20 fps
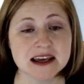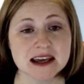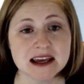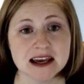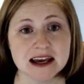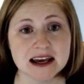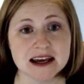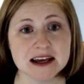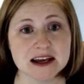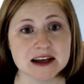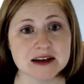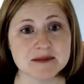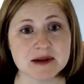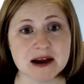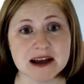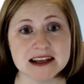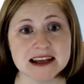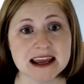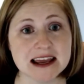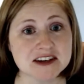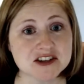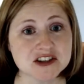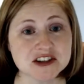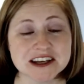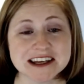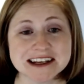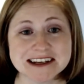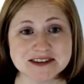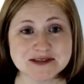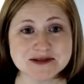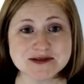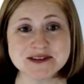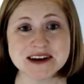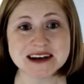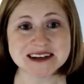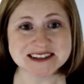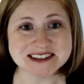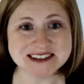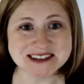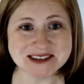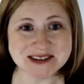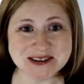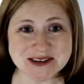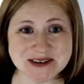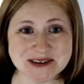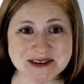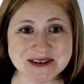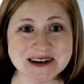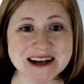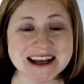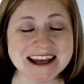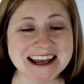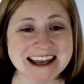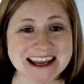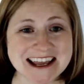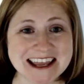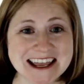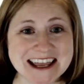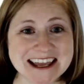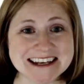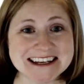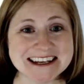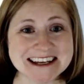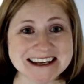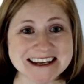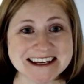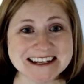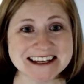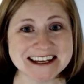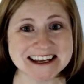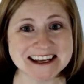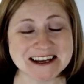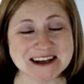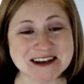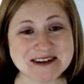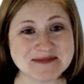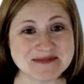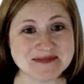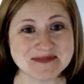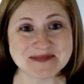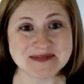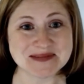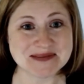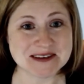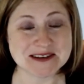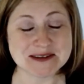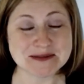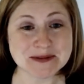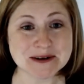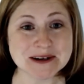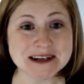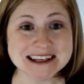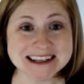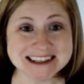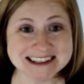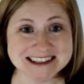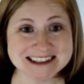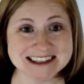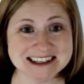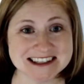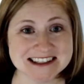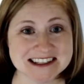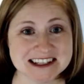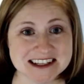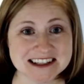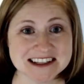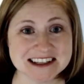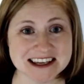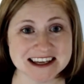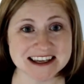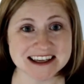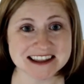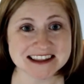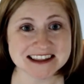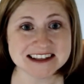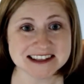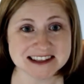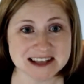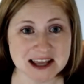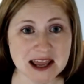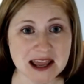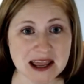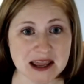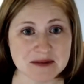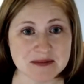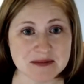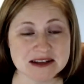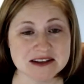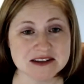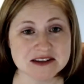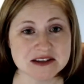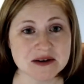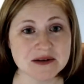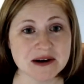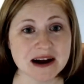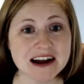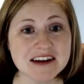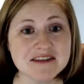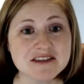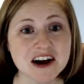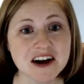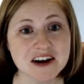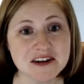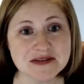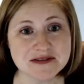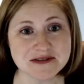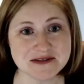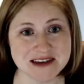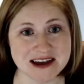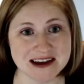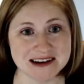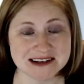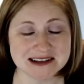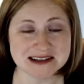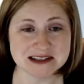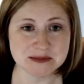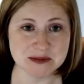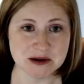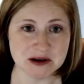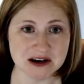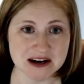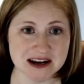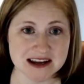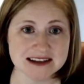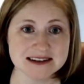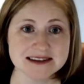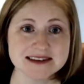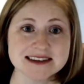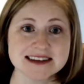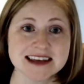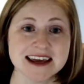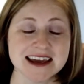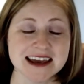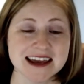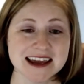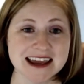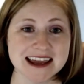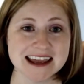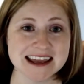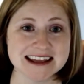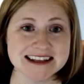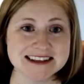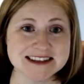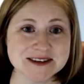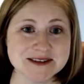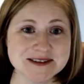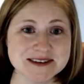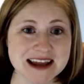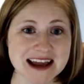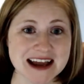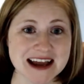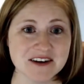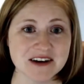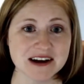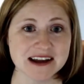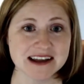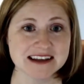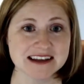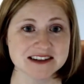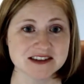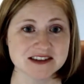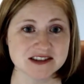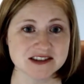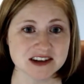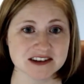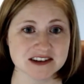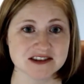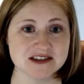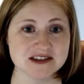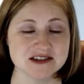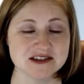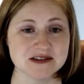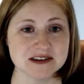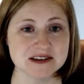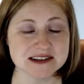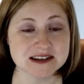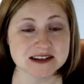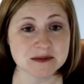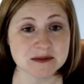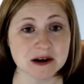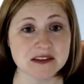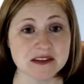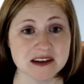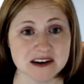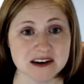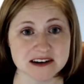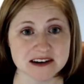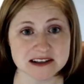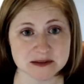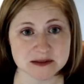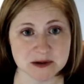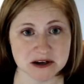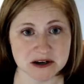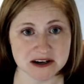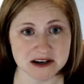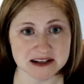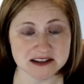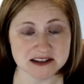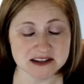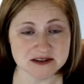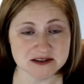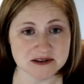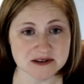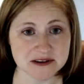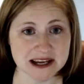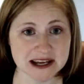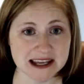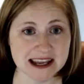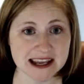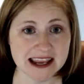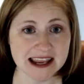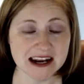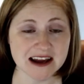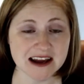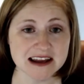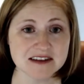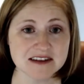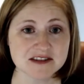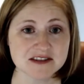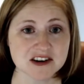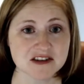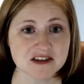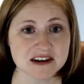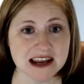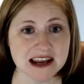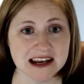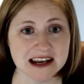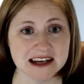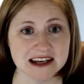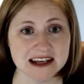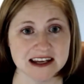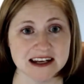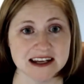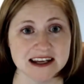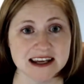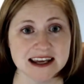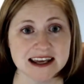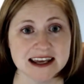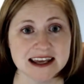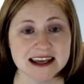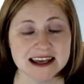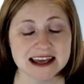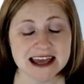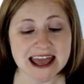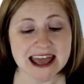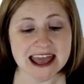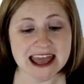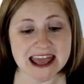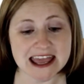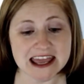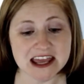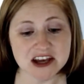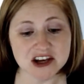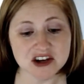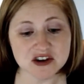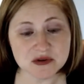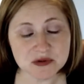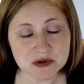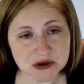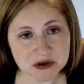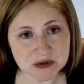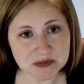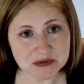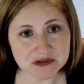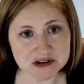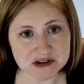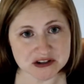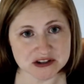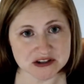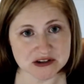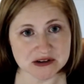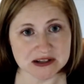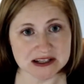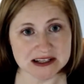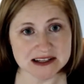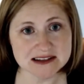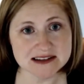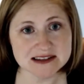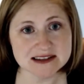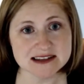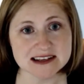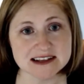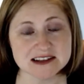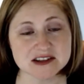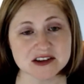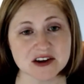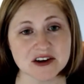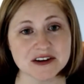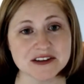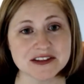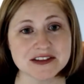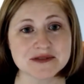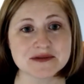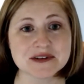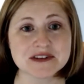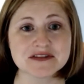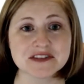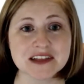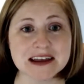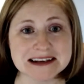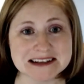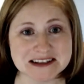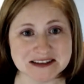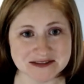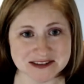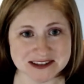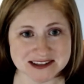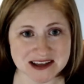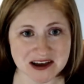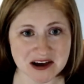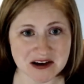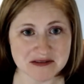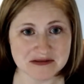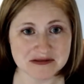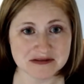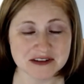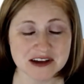I took it in 2002, and it is pretty consistently the same. so I've gone through that experience. And so now I get to talk to students about their experience through it. And I have created a group for students. It's called the Reflective Self.